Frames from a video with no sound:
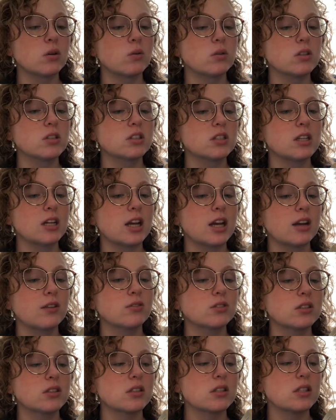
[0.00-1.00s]
we're just gonna have
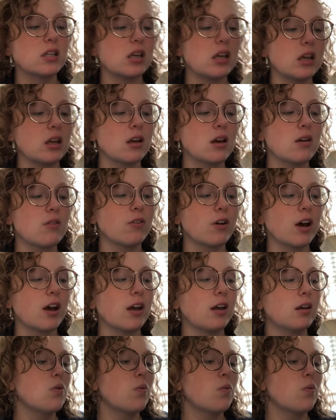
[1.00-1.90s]
to see if I